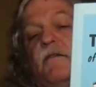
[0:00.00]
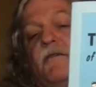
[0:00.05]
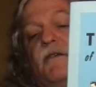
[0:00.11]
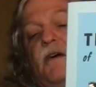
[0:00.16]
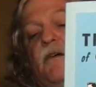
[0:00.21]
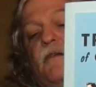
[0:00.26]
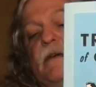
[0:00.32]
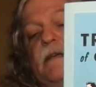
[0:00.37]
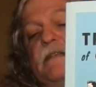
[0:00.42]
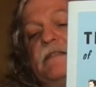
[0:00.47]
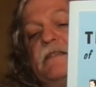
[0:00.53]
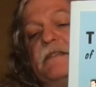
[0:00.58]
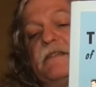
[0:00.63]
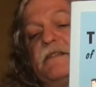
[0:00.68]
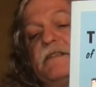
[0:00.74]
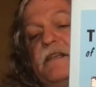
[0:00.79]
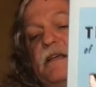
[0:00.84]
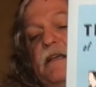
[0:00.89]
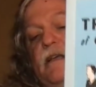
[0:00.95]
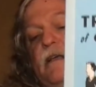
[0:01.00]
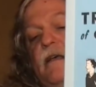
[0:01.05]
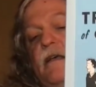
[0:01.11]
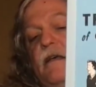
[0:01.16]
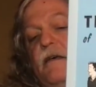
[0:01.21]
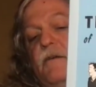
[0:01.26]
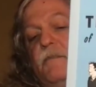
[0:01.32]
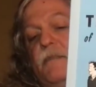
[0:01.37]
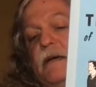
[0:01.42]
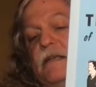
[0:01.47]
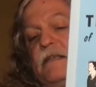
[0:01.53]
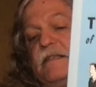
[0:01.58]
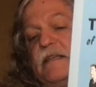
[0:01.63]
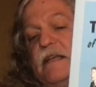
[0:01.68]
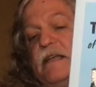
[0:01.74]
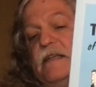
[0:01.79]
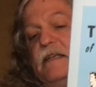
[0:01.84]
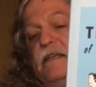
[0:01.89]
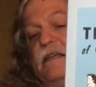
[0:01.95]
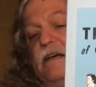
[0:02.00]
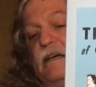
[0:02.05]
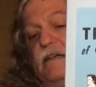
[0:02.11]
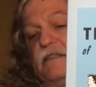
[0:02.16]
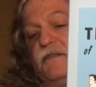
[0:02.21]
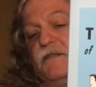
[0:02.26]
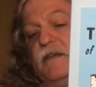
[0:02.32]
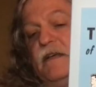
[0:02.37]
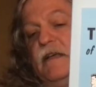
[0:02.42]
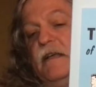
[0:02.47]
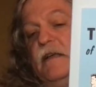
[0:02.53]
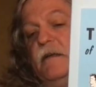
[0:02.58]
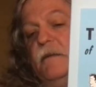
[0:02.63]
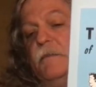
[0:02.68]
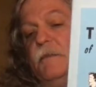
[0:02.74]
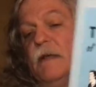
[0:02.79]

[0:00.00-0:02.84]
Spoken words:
of Coexisting by Sandi Toksvig,